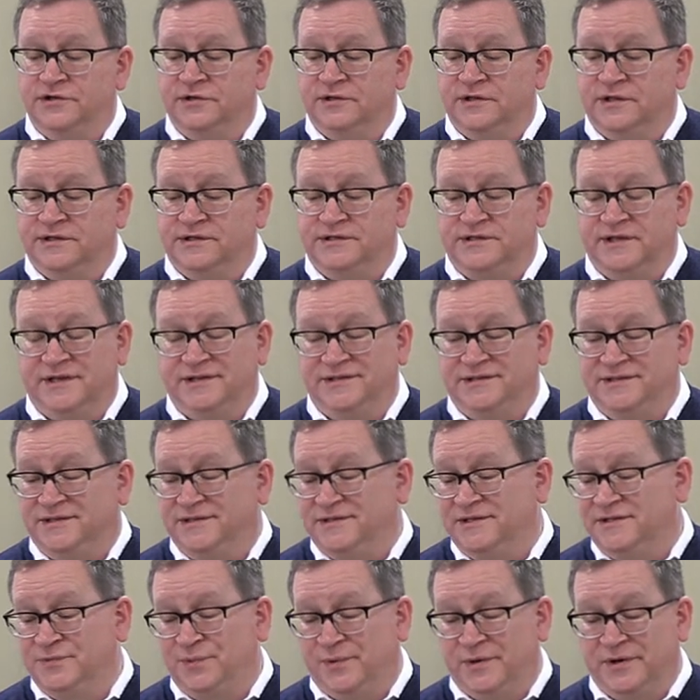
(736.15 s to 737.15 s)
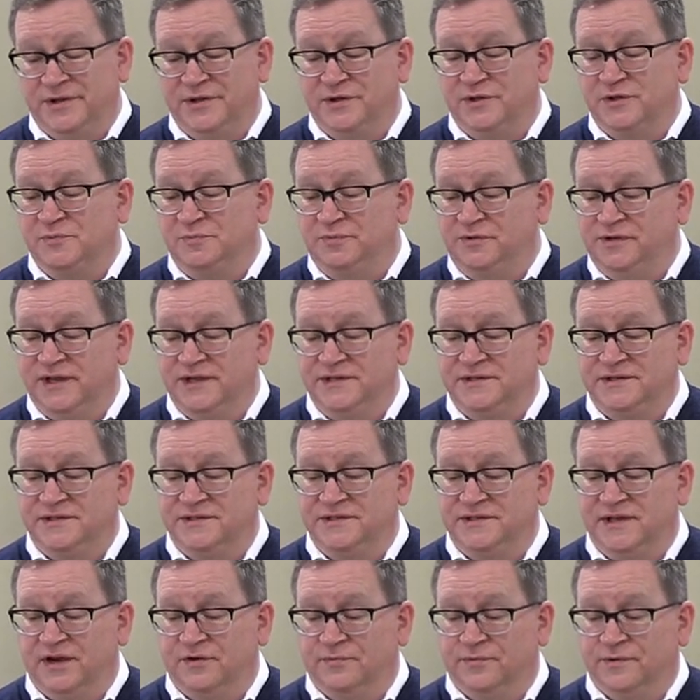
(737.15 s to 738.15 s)
to that says this is one of those
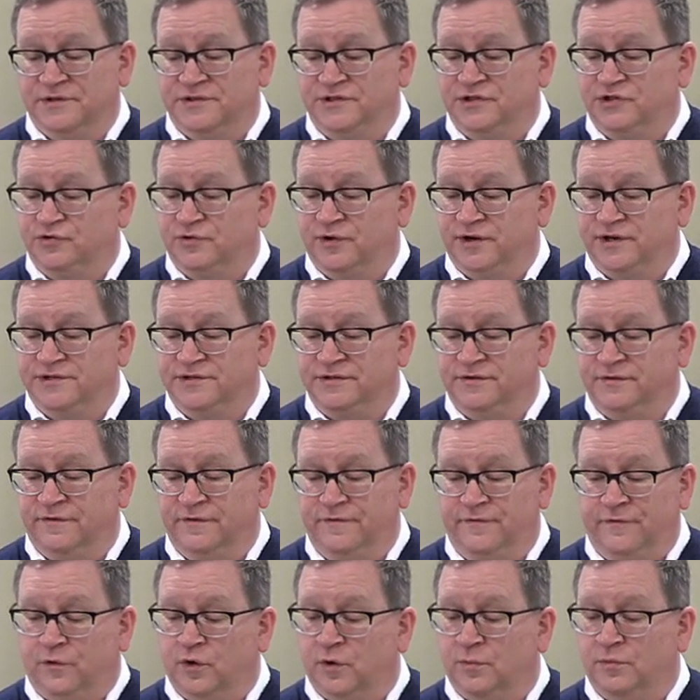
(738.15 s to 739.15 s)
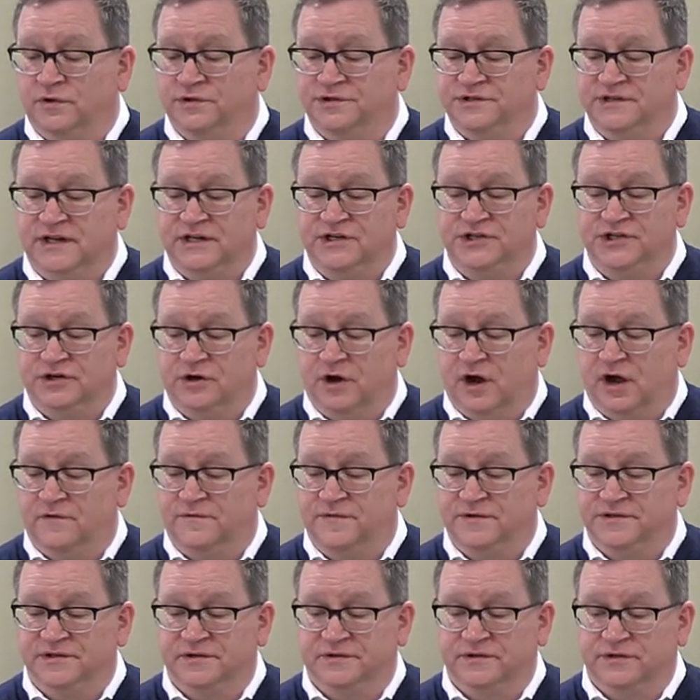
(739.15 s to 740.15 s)
places that restricts the formal teaching
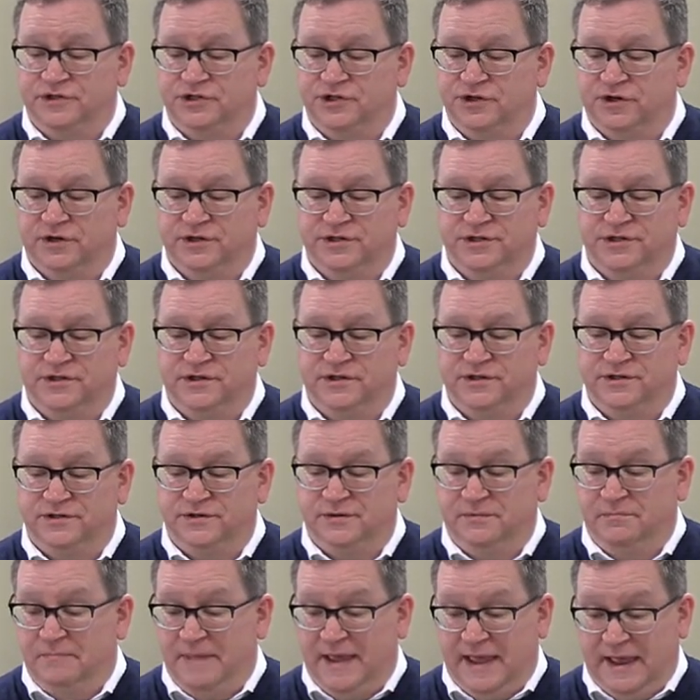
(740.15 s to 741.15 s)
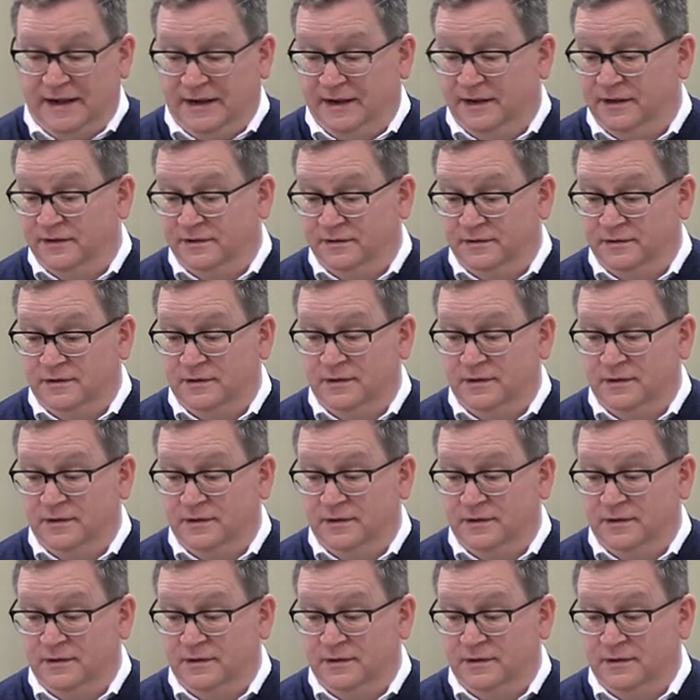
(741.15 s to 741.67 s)
office of the church to men.